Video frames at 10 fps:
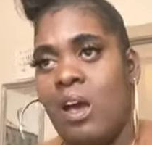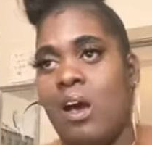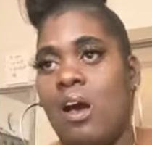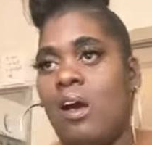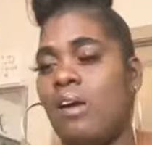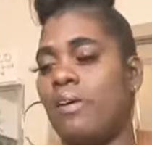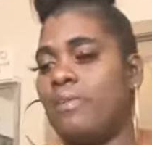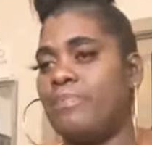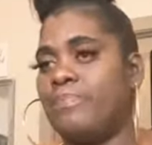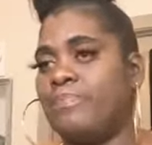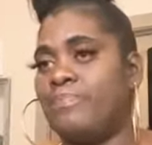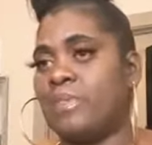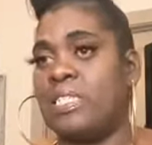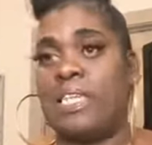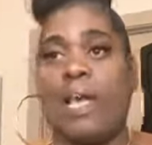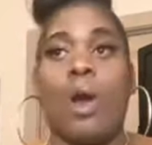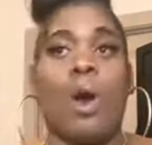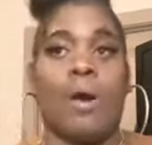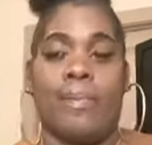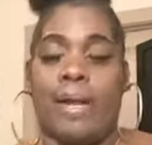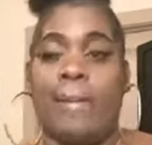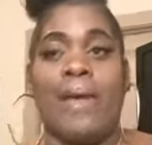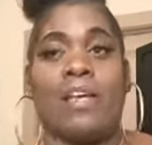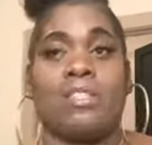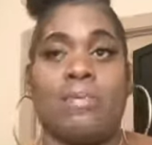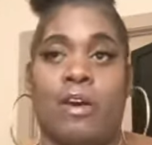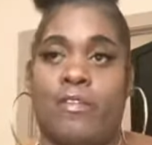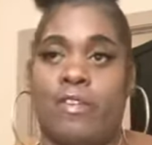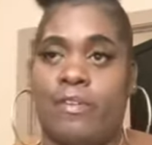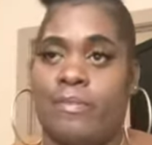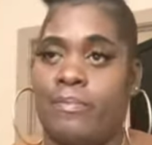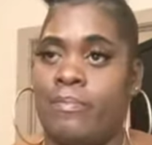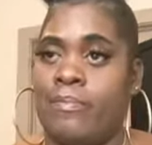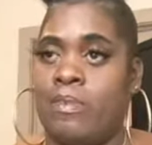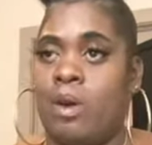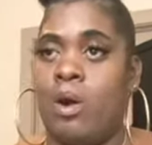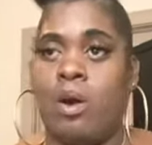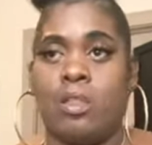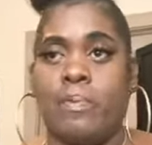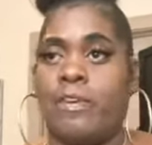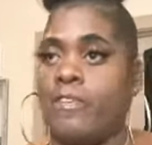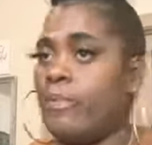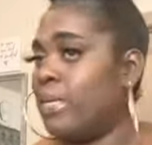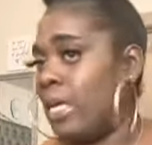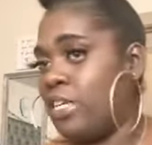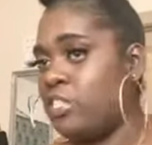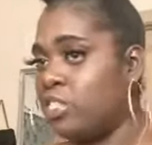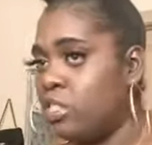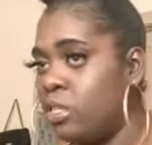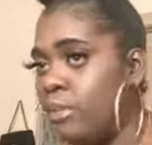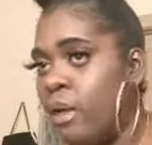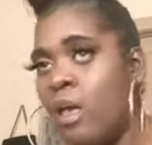if they are, but I'm gonna answer both of them. Are the perfect relationship?